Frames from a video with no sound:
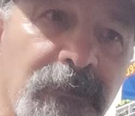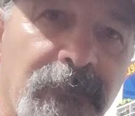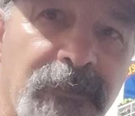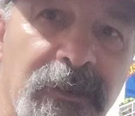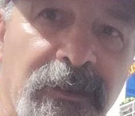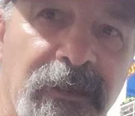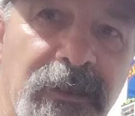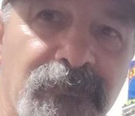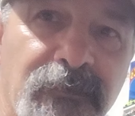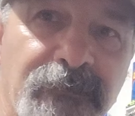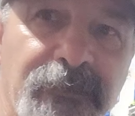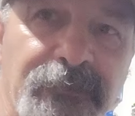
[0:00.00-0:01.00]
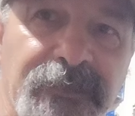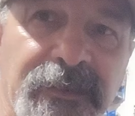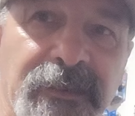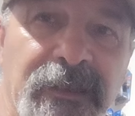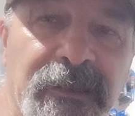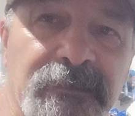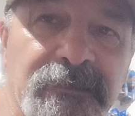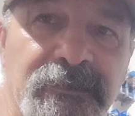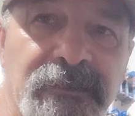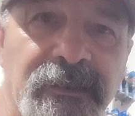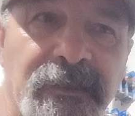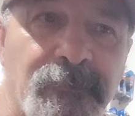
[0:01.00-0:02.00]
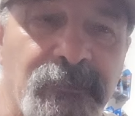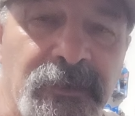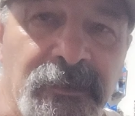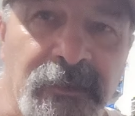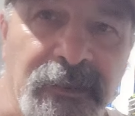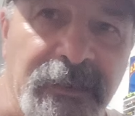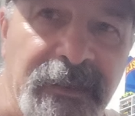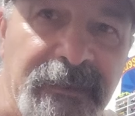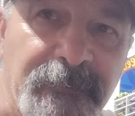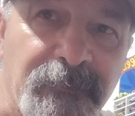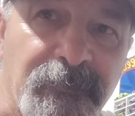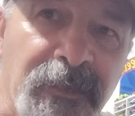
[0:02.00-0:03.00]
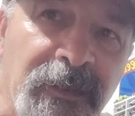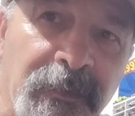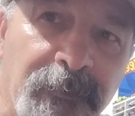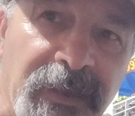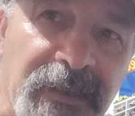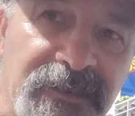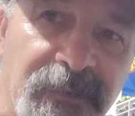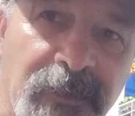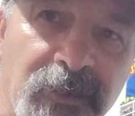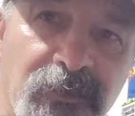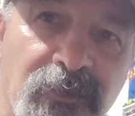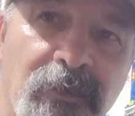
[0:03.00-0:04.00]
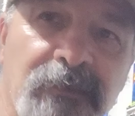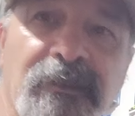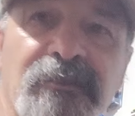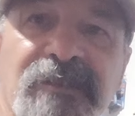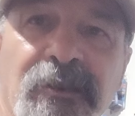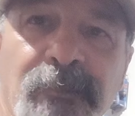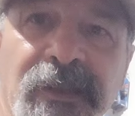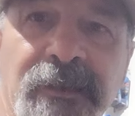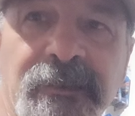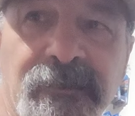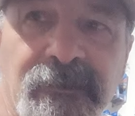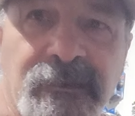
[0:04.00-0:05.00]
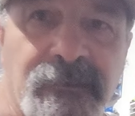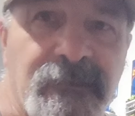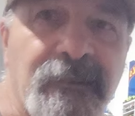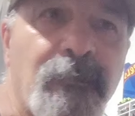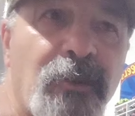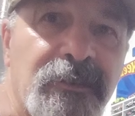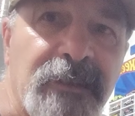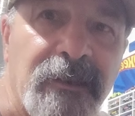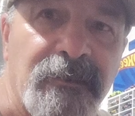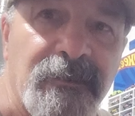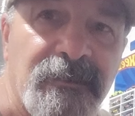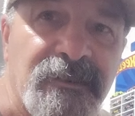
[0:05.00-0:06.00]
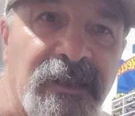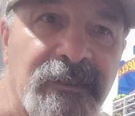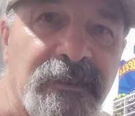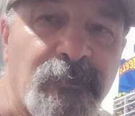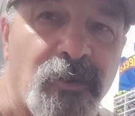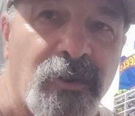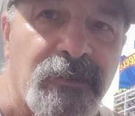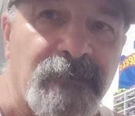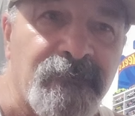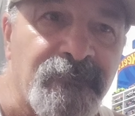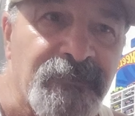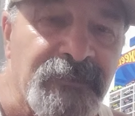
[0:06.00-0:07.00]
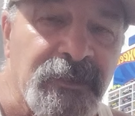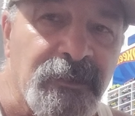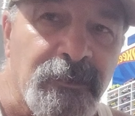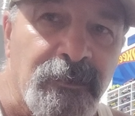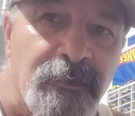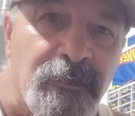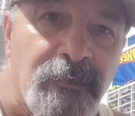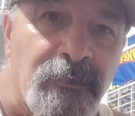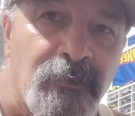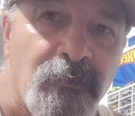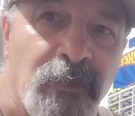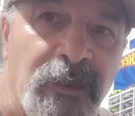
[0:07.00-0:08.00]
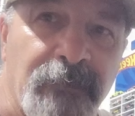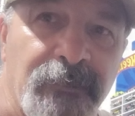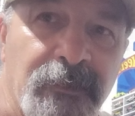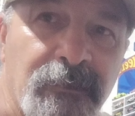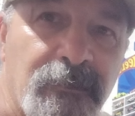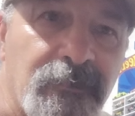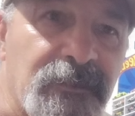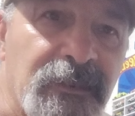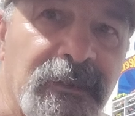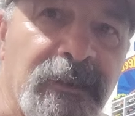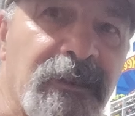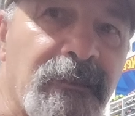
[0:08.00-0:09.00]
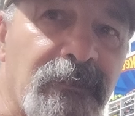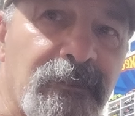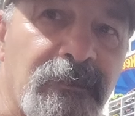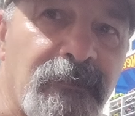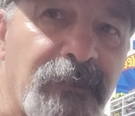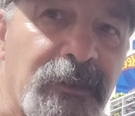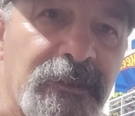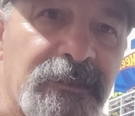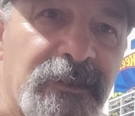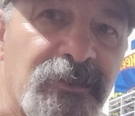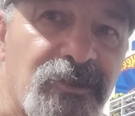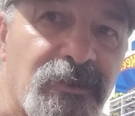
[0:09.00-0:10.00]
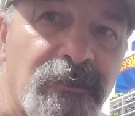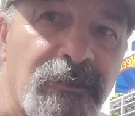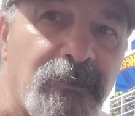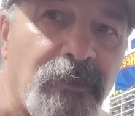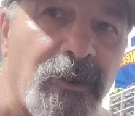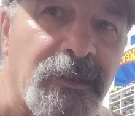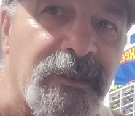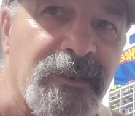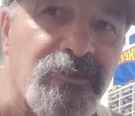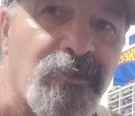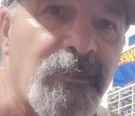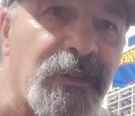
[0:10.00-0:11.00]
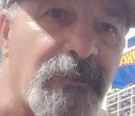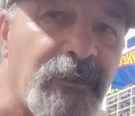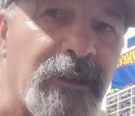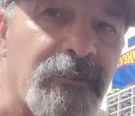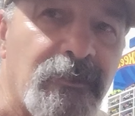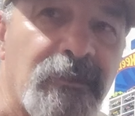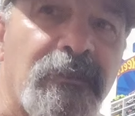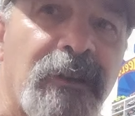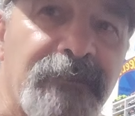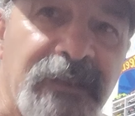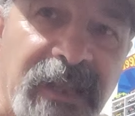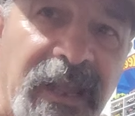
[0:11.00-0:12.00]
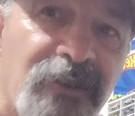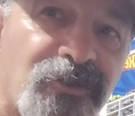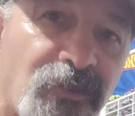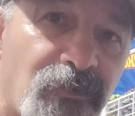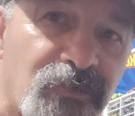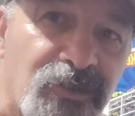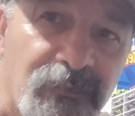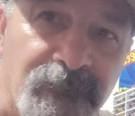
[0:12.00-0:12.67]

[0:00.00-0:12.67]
give another 150 cars to them, and they pass them out. Or they'll tell me, Eddie, come on down on a Saturday morning. We're having a little thing here at the fire station. A lot of kids will be around, or they'll have the car shows.